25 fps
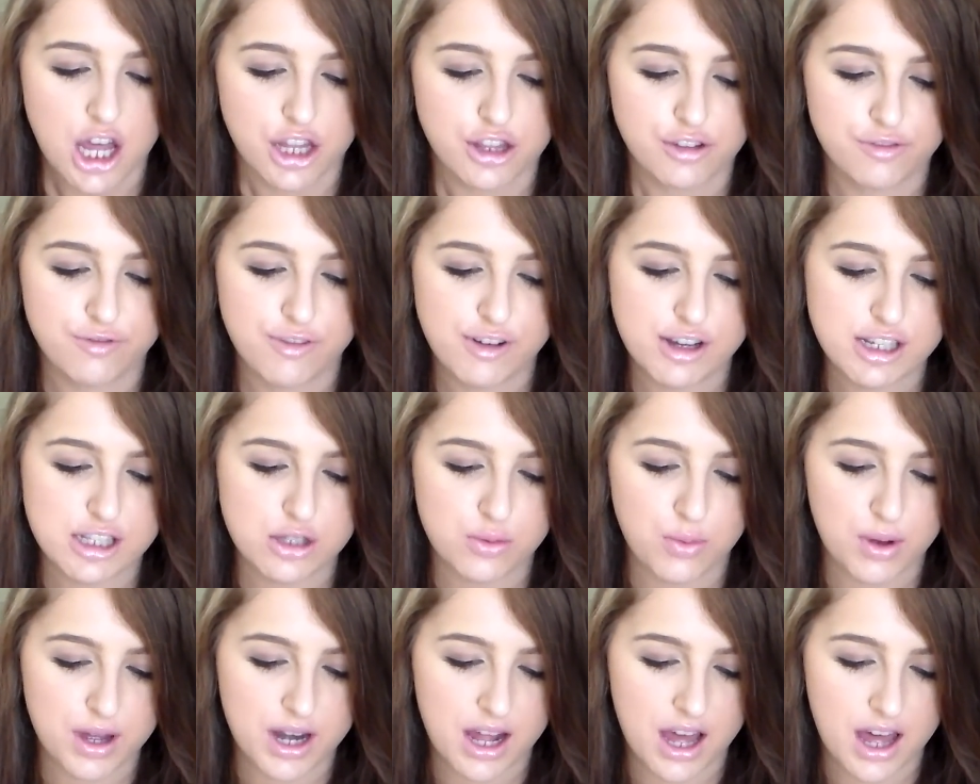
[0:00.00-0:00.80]
The
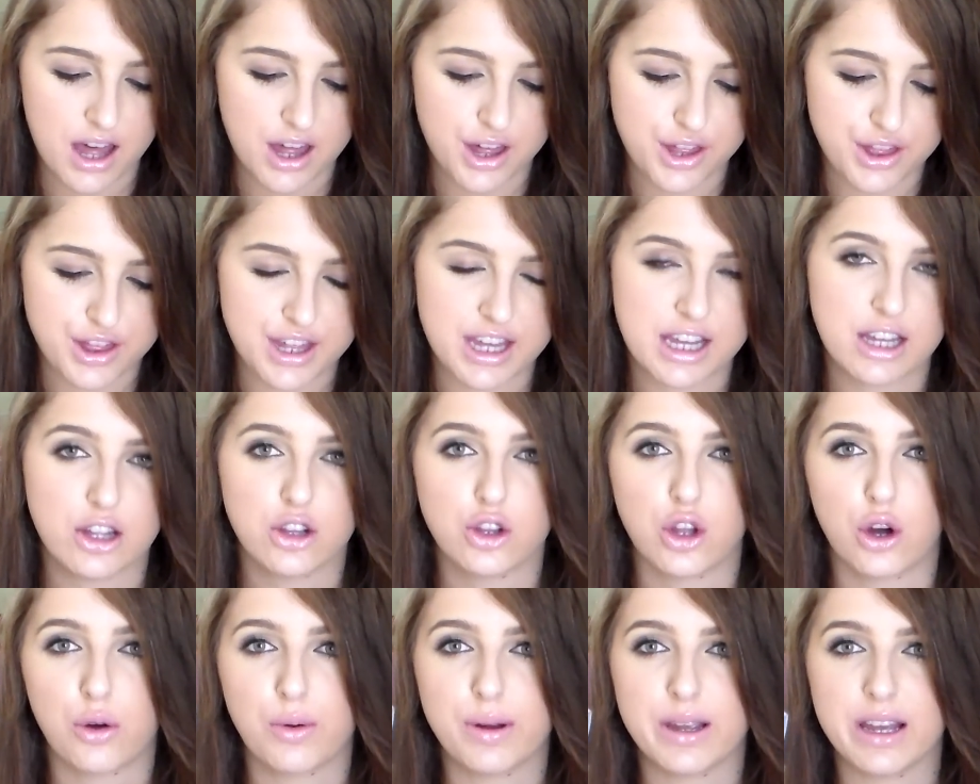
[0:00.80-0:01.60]
first one are the
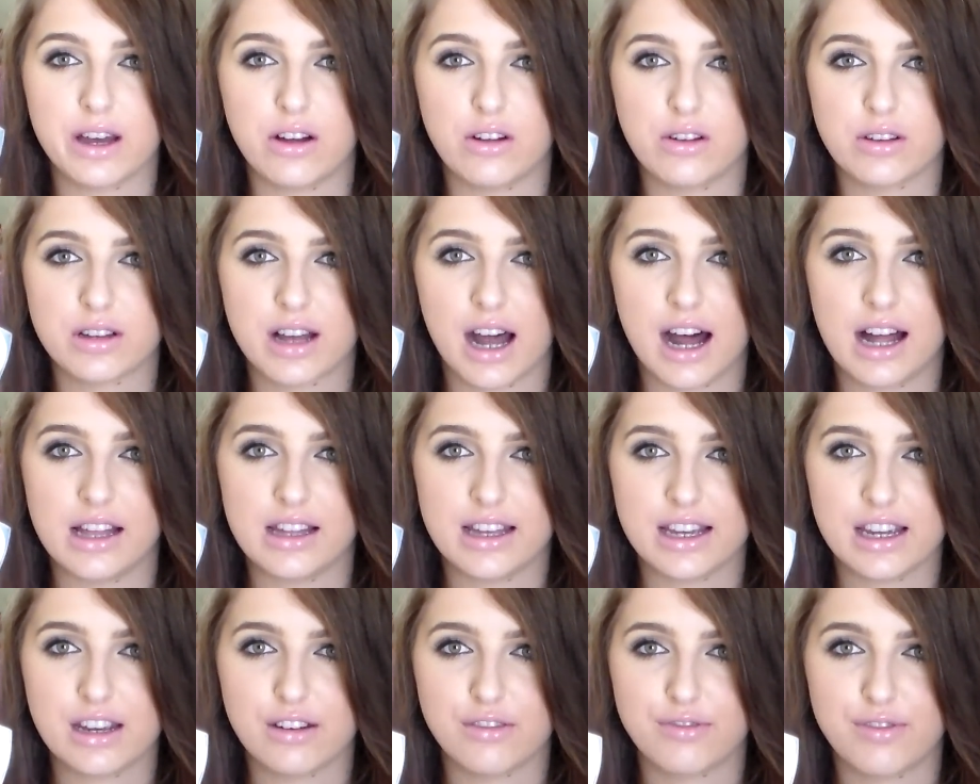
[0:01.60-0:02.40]
Loreal
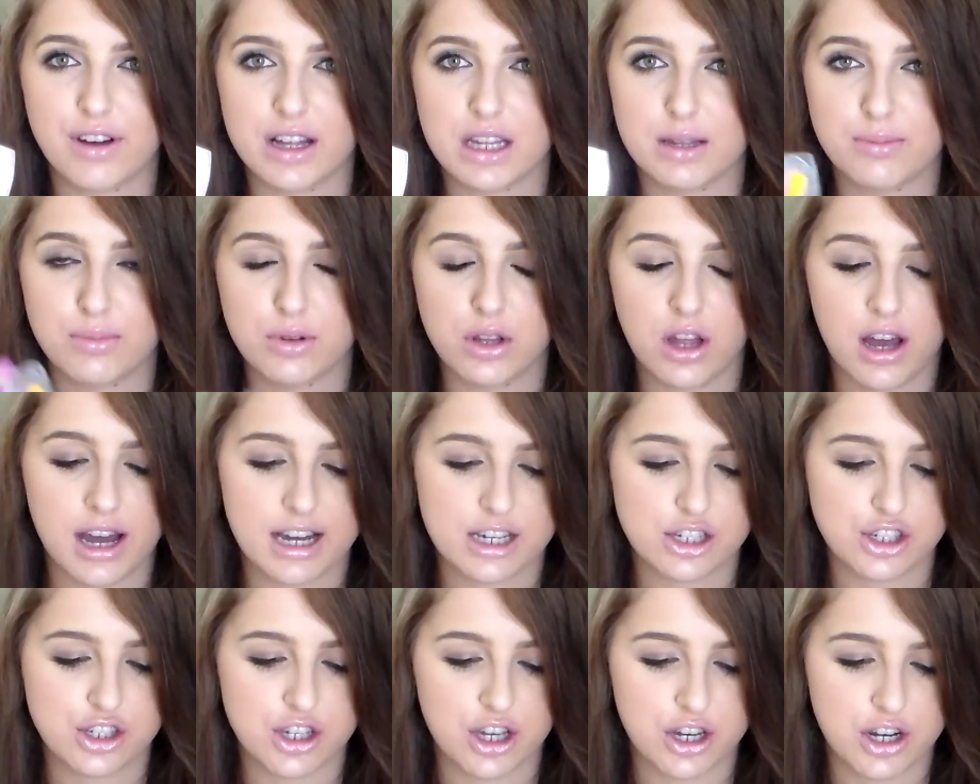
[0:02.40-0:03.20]
Color Infallible
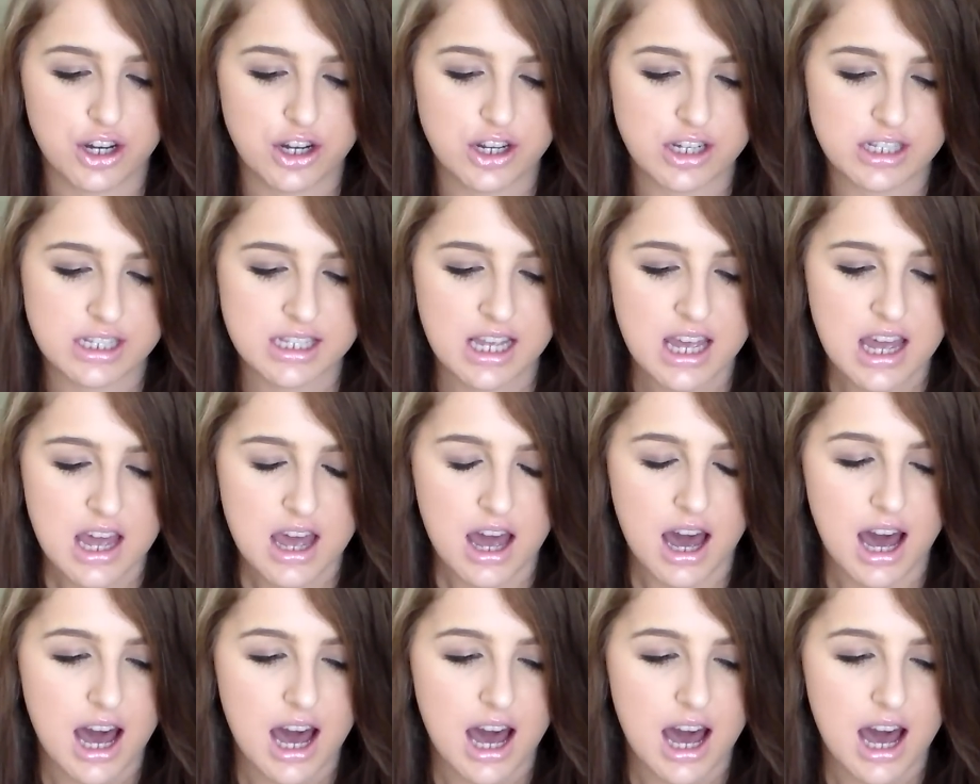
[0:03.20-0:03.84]
eyeshadows.